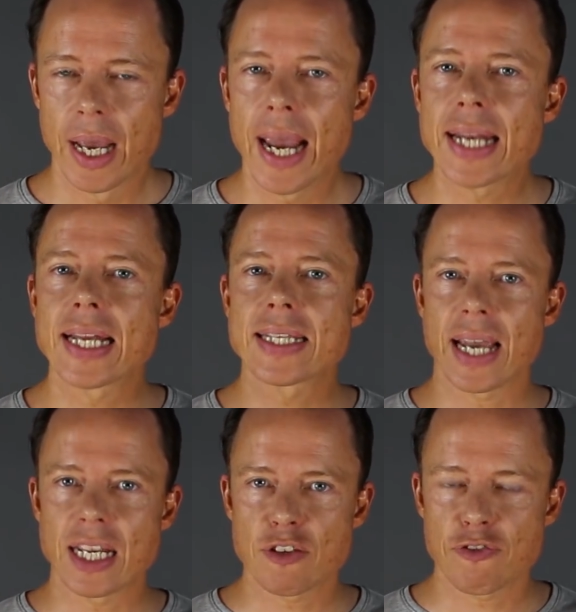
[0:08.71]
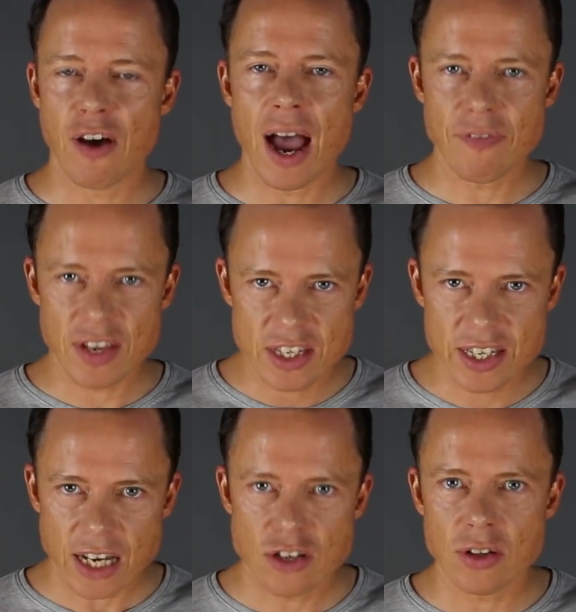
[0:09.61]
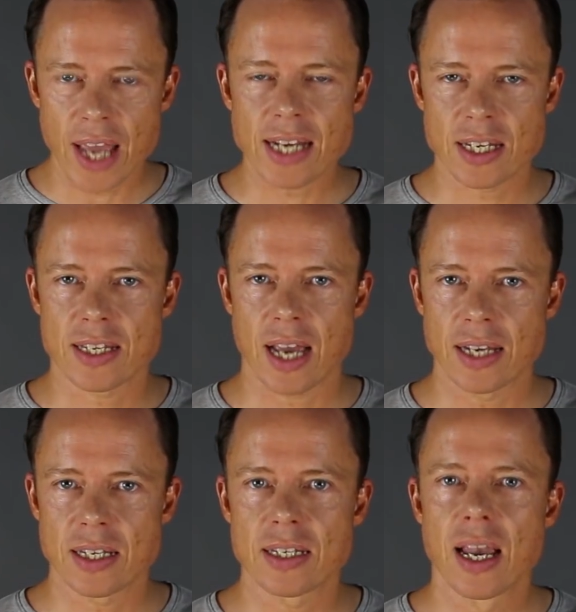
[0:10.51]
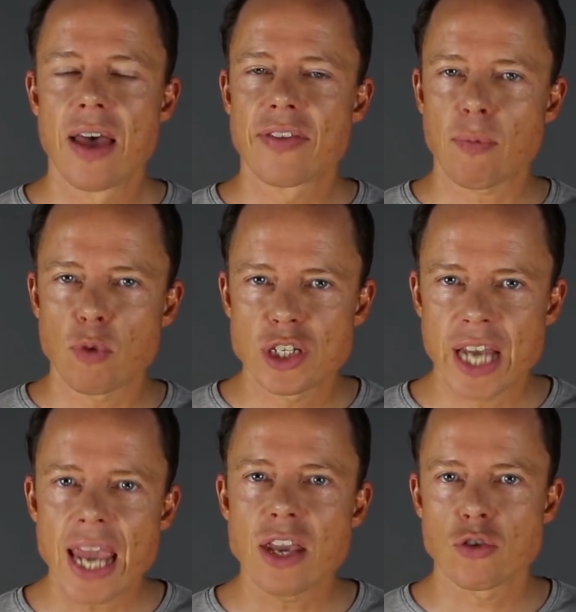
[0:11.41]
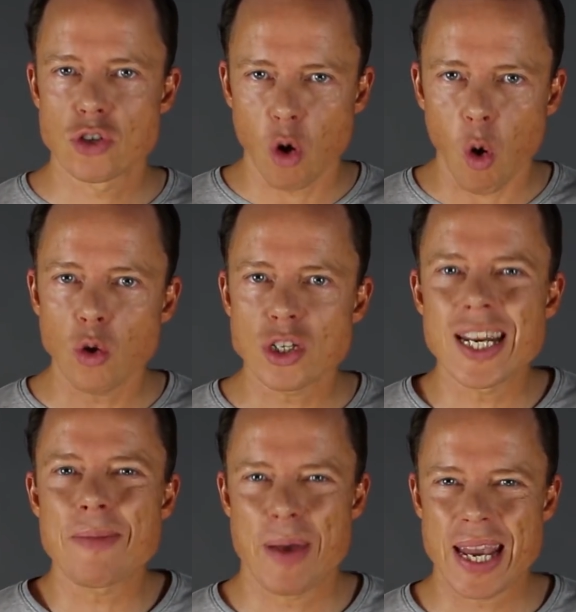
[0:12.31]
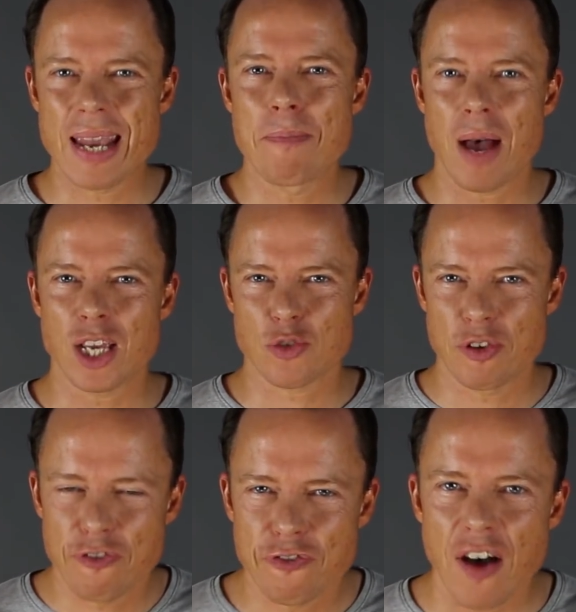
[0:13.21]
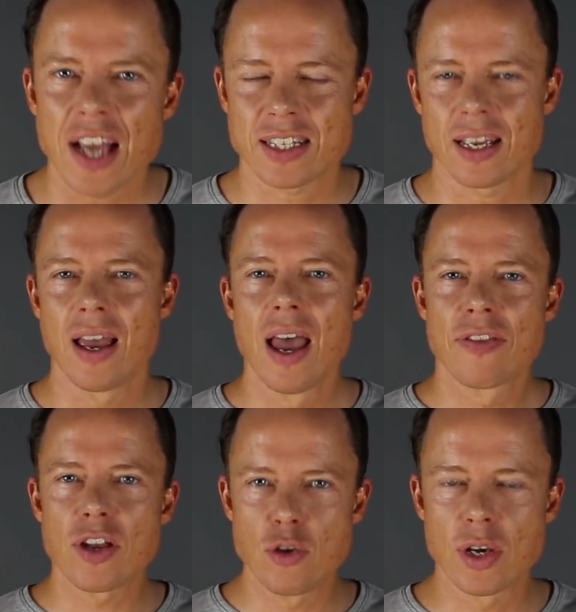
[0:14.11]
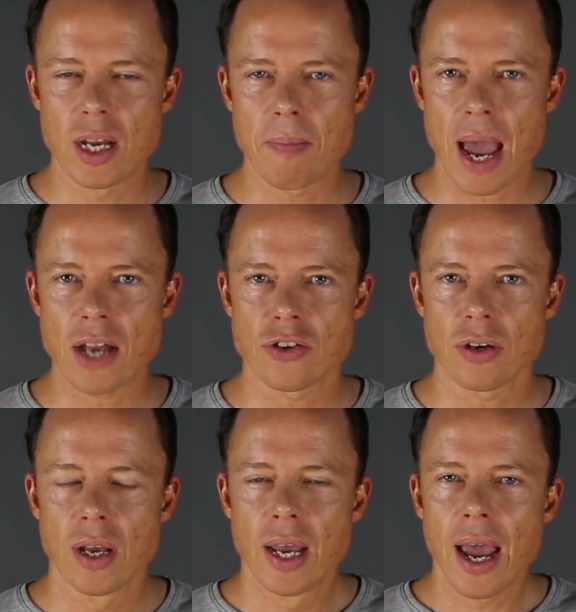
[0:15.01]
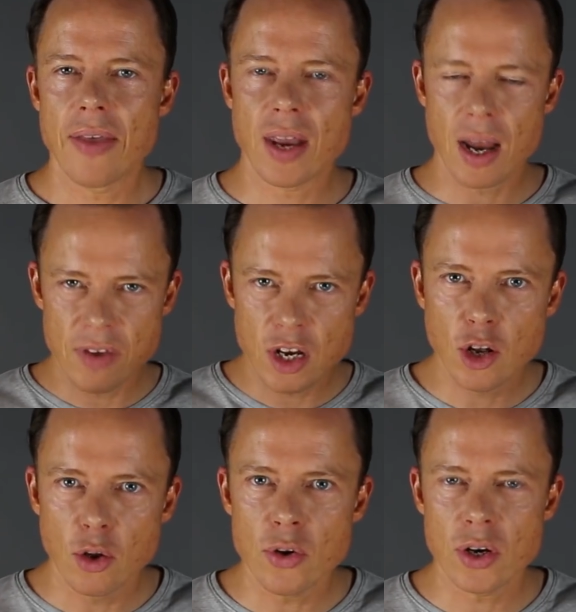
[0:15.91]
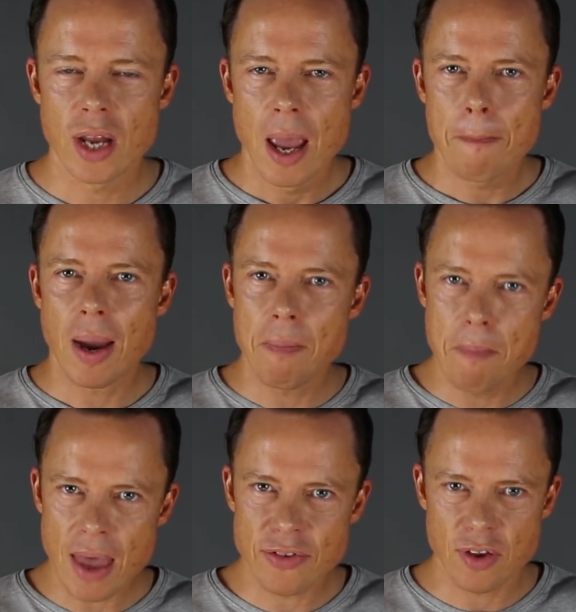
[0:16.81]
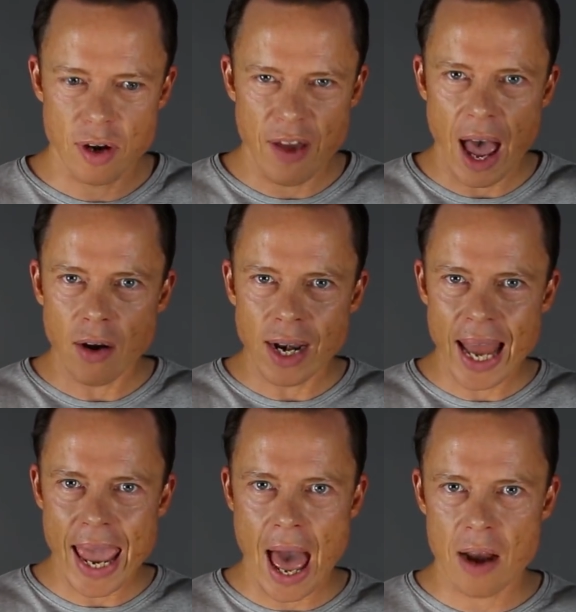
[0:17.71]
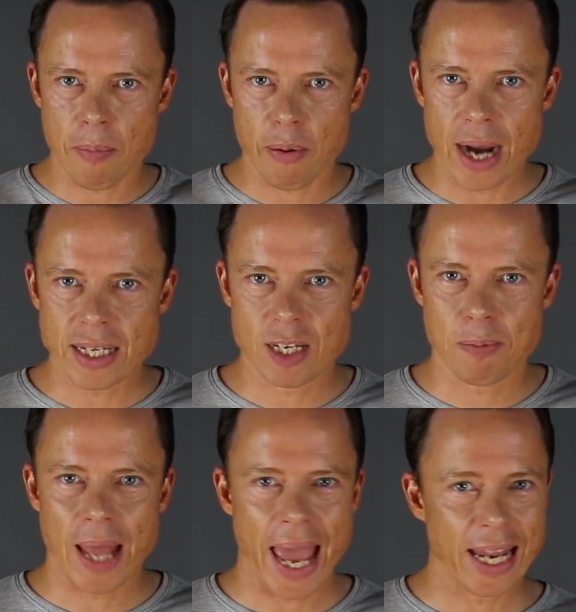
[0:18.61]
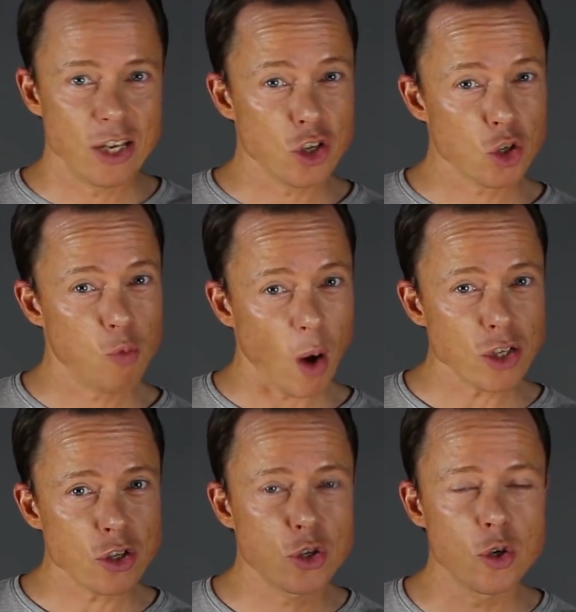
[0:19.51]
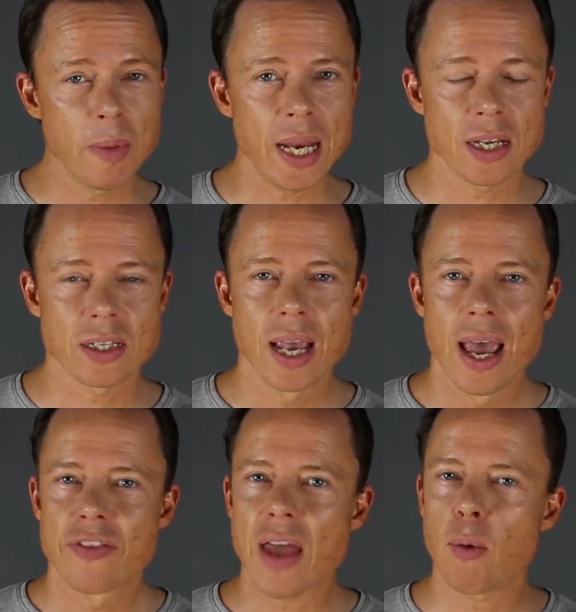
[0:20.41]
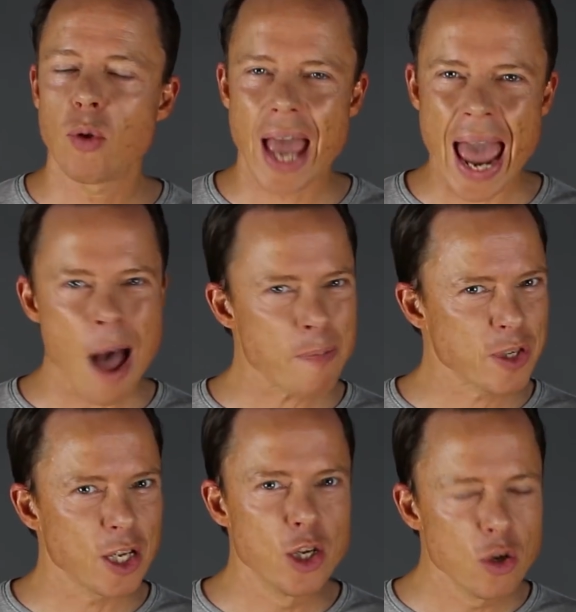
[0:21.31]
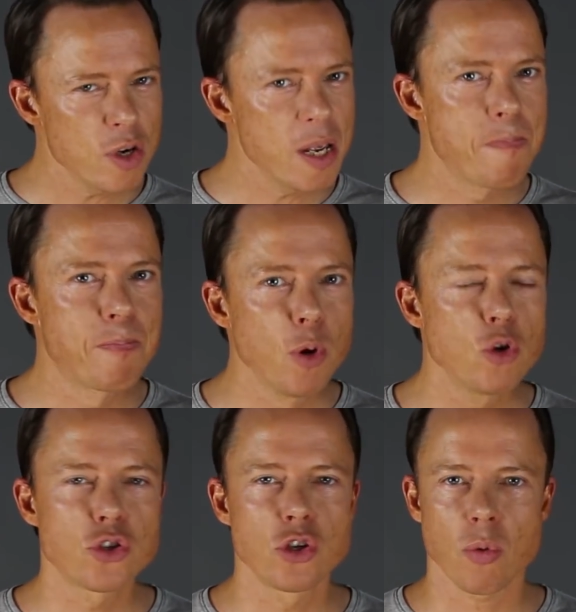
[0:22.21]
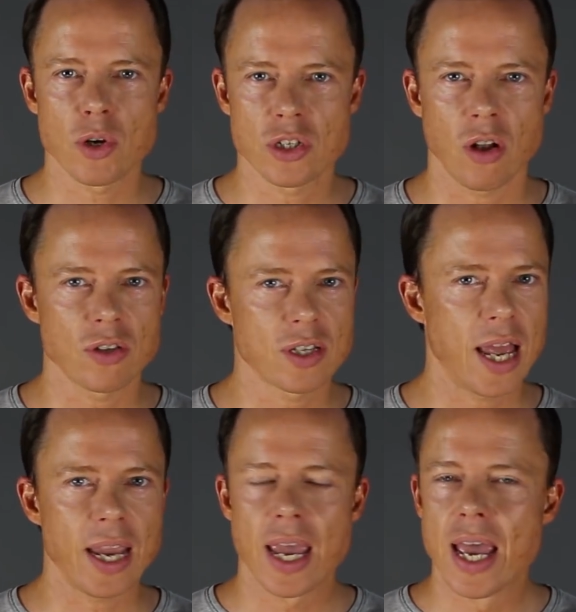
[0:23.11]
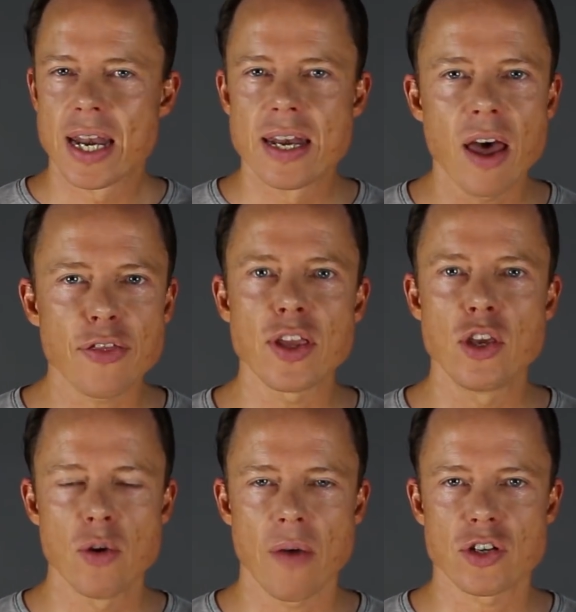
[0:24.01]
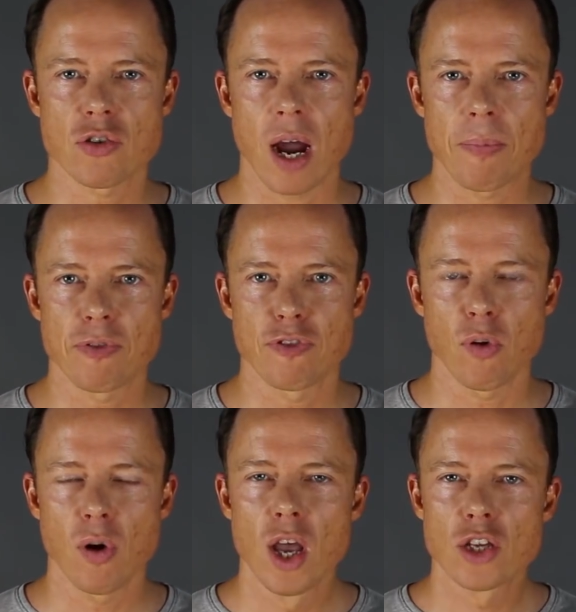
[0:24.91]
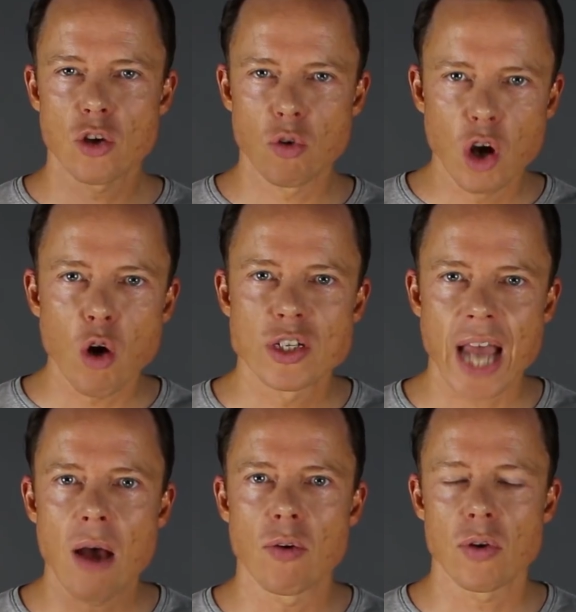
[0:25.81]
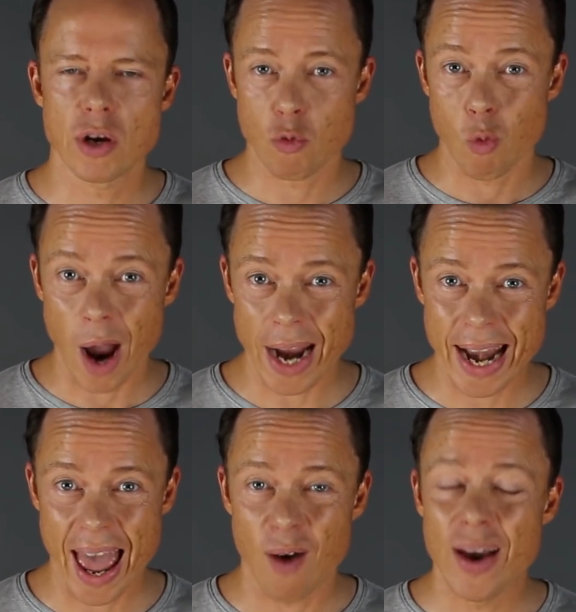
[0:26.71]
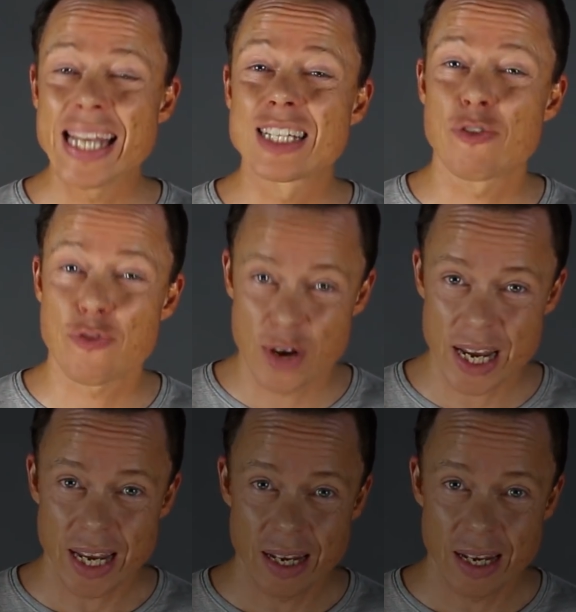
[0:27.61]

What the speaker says: It contains 5 essential exercises that will take you to alternate picking mastery faster than you can imagine. And then I've included my method of how to lay out a practice plan in just 1 to 2 minutes that will absolutely boost your results like nothing you ever tried before. So go download it right now. It's free.